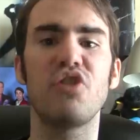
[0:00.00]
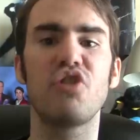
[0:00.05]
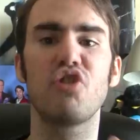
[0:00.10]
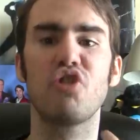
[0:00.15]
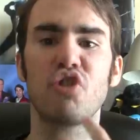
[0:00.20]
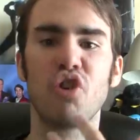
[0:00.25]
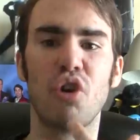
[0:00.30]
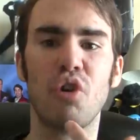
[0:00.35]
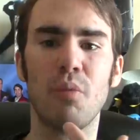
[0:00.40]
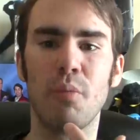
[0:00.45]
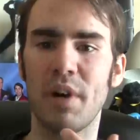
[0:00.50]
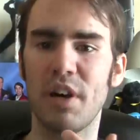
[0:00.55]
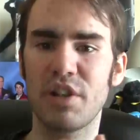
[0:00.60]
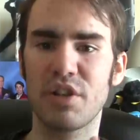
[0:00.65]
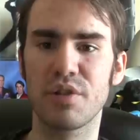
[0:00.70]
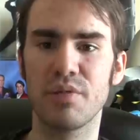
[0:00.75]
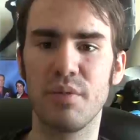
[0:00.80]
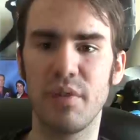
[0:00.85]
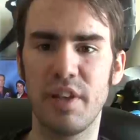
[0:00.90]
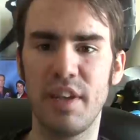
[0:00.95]
to
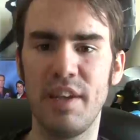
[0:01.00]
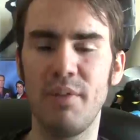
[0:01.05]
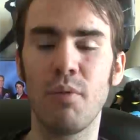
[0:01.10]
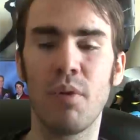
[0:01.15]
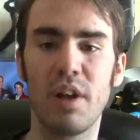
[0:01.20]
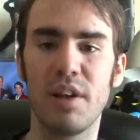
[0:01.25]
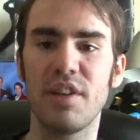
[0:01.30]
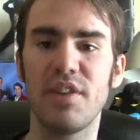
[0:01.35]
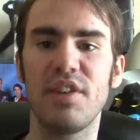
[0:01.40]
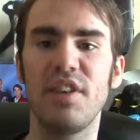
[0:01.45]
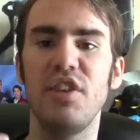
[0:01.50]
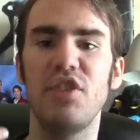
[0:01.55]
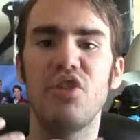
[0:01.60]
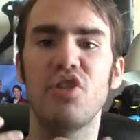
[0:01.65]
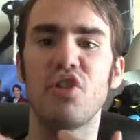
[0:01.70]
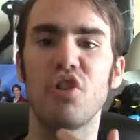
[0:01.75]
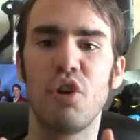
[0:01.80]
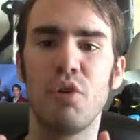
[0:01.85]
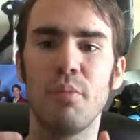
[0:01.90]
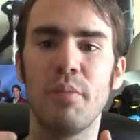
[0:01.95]
see
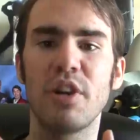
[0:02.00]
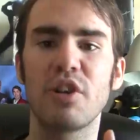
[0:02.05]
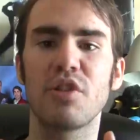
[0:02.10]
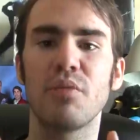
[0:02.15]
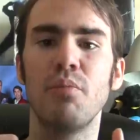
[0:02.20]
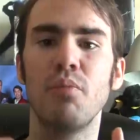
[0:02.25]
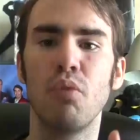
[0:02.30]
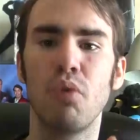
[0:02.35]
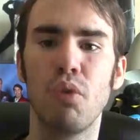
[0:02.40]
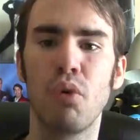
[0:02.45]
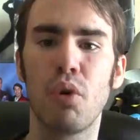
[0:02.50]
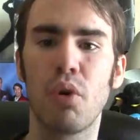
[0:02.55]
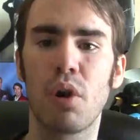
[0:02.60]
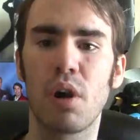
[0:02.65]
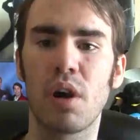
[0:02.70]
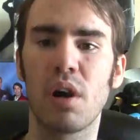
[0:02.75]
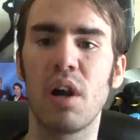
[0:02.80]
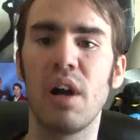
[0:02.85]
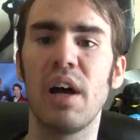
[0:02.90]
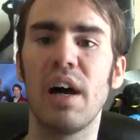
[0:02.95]
so much
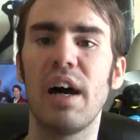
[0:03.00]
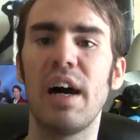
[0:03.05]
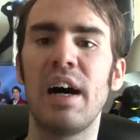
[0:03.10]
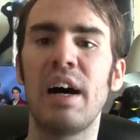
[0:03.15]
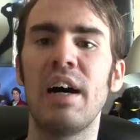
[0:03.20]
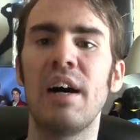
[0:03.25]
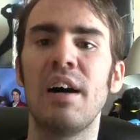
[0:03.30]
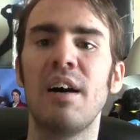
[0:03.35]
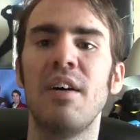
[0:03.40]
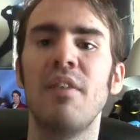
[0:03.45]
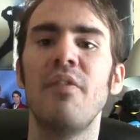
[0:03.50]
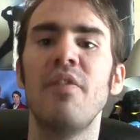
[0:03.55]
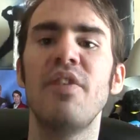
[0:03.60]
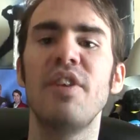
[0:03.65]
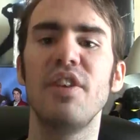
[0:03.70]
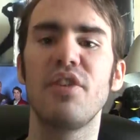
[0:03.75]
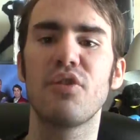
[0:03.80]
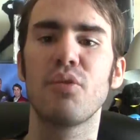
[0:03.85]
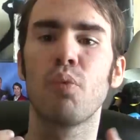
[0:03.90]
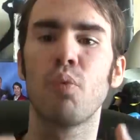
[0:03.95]
more of
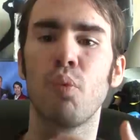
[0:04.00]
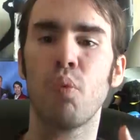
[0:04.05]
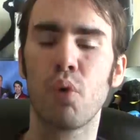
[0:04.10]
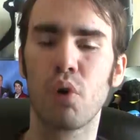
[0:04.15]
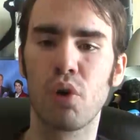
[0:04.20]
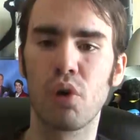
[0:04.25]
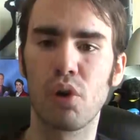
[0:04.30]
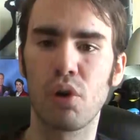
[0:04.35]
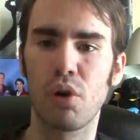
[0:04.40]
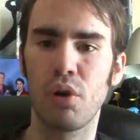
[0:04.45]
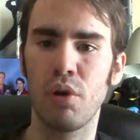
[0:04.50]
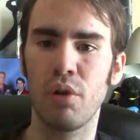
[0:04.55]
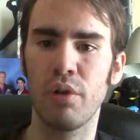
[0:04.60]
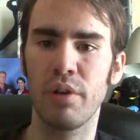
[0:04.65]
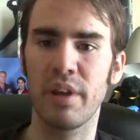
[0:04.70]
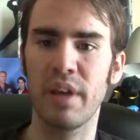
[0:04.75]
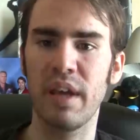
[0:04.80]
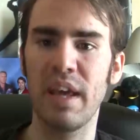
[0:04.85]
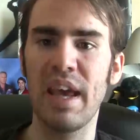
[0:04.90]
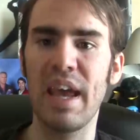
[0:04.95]
this
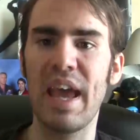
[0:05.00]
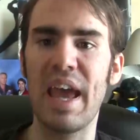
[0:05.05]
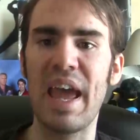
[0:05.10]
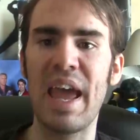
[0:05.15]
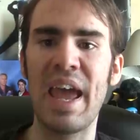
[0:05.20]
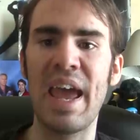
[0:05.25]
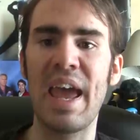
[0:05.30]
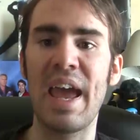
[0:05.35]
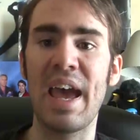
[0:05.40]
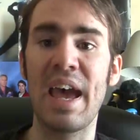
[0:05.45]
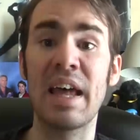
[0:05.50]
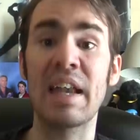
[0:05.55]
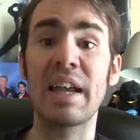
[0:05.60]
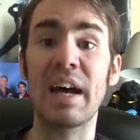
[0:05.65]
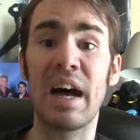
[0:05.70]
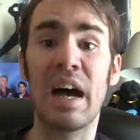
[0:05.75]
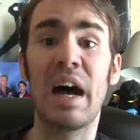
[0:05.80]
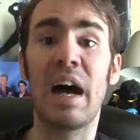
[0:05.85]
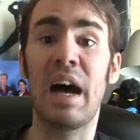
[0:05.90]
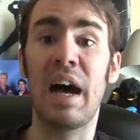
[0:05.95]
world, and
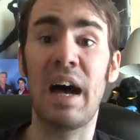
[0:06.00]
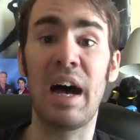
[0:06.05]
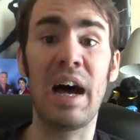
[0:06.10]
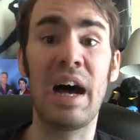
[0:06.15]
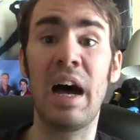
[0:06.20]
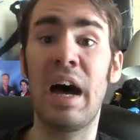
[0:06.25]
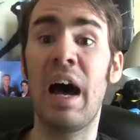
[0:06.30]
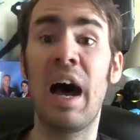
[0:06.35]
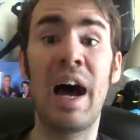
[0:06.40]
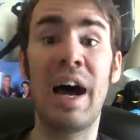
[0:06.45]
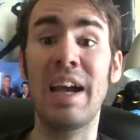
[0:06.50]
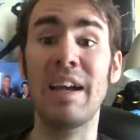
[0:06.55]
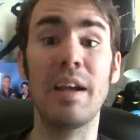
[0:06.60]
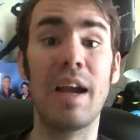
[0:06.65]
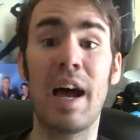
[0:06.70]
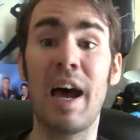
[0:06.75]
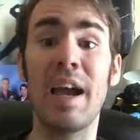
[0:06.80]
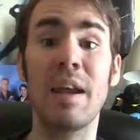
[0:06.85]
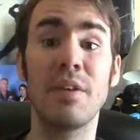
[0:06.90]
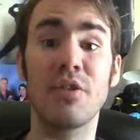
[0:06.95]

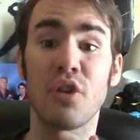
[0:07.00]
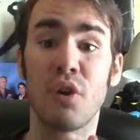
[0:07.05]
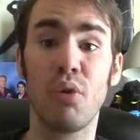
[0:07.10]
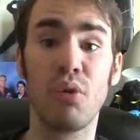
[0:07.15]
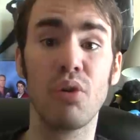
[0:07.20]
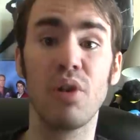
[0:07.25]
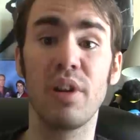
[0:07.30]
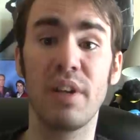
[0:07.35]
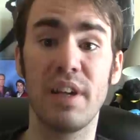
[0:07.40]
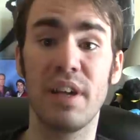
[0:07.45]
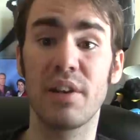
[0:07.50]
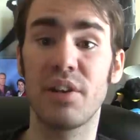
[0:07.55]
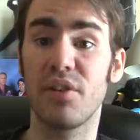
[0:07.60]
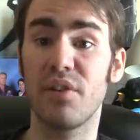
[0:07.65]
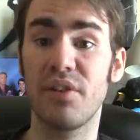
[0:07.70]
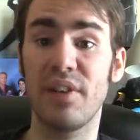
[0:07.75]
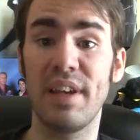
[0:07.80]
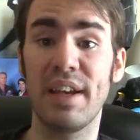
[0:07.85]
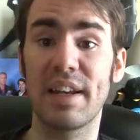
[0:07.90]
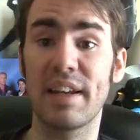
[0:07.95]
I totally
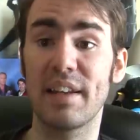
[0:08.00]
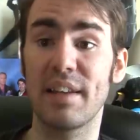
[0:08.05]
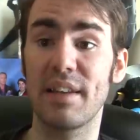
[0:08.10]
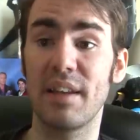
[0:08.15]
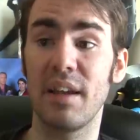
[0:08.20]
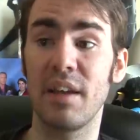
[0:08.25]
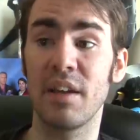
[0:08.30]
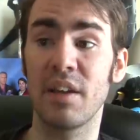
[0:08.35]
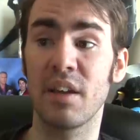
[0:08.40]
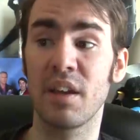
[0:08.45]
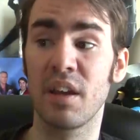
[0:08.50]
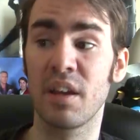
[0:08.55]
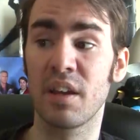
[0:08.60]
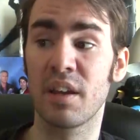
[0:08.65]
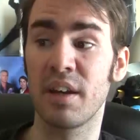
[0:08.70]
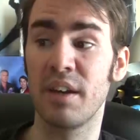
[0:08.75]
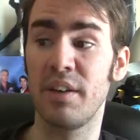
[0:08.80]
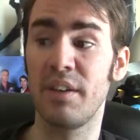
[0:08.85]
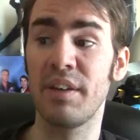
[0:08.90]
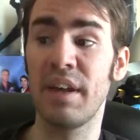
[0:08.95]
understand,
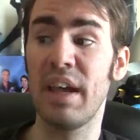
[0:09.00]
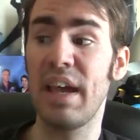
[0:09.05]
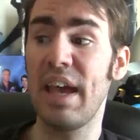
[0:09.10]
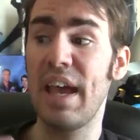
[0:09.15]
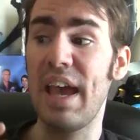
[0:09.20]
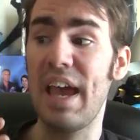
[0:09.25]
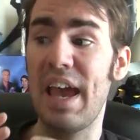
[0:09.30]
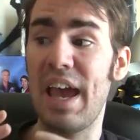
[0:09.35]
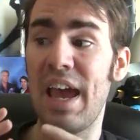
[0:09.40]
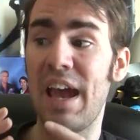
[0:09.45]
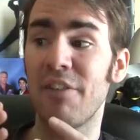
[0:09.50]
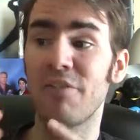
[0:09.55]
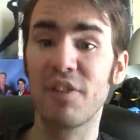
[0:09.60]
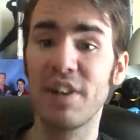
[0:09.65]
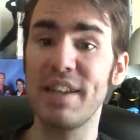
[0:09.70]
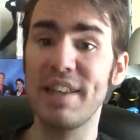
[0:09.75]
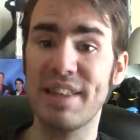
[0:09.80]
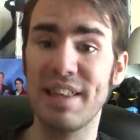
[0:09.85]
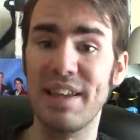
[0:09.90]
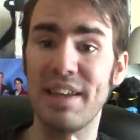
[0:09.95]
because
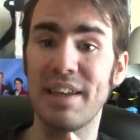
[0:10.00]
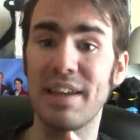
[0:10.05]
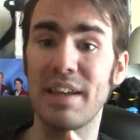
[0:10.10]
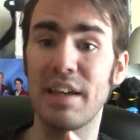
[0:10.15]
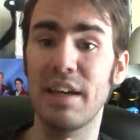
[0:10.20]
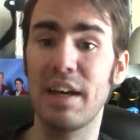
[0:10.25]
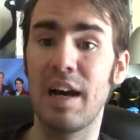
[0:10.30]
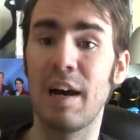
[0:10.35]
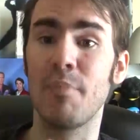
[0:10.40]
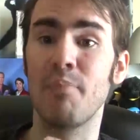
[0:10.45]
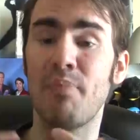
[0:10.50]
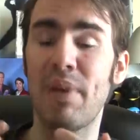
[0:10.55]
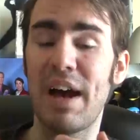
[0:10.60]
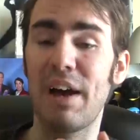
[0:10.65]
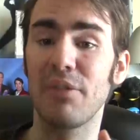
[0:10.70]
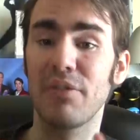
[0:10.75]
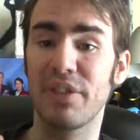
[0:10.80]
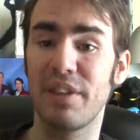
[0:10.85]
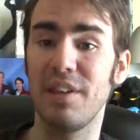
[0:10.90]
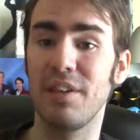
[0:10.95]
everything
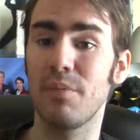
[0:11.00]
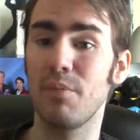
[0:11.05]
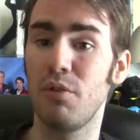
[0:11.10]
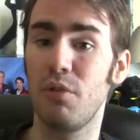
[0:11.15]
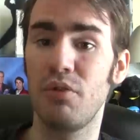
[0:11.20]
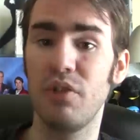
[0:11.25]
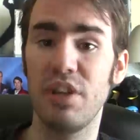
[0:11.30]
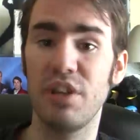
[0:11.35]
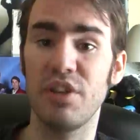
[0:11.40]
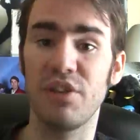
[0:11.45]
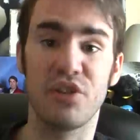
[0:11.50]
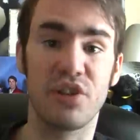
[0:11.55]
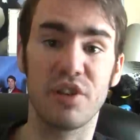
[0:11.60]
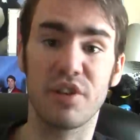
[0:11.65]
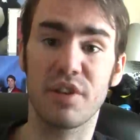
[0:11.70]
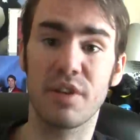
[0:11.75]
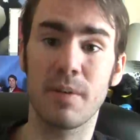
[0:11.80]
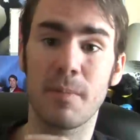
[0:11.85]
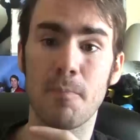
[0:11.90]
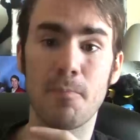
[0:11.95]
about this movie is
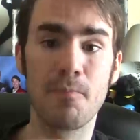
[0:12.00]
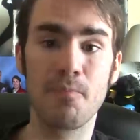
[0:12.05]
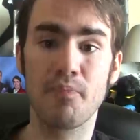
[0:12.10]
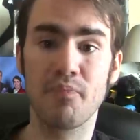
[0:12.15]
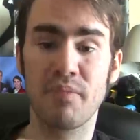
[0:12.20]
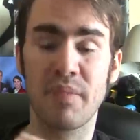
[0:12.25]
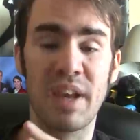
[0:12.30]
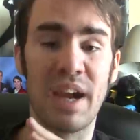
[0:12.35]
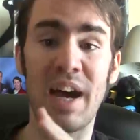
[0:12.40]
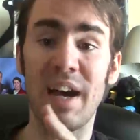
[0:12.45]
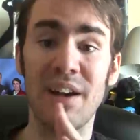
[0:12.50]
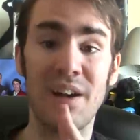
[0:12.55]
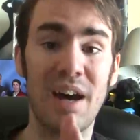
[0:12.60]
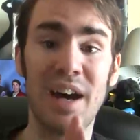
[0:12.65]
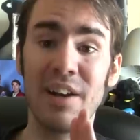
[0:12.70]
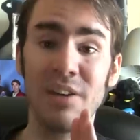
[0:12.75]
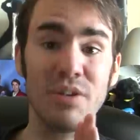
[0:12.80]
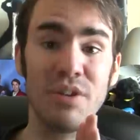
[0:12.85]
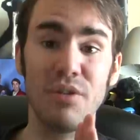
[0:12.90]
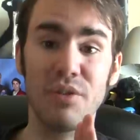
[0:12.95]
just, I
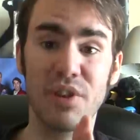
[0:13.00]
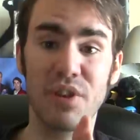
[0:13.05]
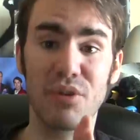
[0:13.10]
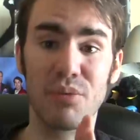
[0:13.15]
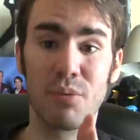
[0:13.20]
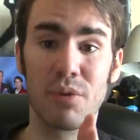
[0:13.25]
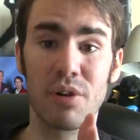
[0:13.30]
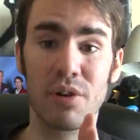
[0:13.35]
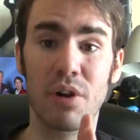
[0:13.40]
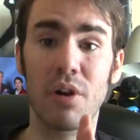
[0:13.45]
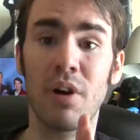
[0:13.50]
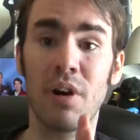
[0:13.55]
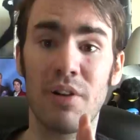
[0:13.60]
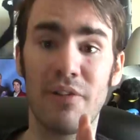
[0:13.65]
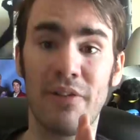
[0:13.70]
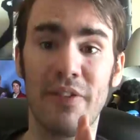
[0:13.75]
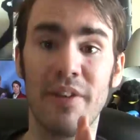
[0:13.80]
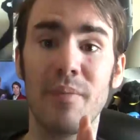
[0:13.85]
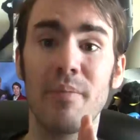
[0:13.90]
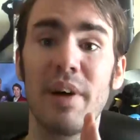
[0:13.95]
don't use this word
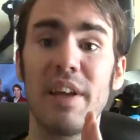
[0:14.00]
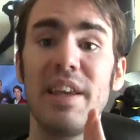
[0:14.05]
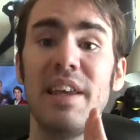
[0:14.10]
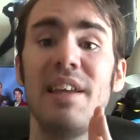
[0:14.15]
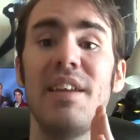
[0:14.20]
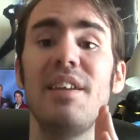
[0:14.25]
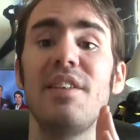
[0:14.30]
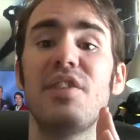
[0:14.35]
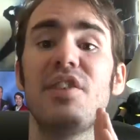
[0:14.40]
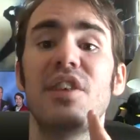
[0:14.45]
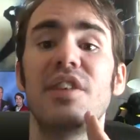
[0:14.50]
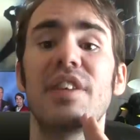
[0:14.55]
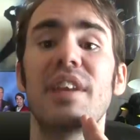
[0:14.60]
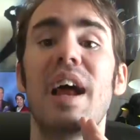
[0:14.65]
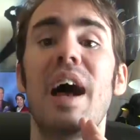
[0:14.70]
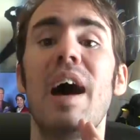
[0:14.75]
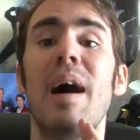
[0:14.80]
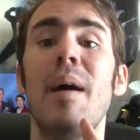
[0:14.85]
often, but it is just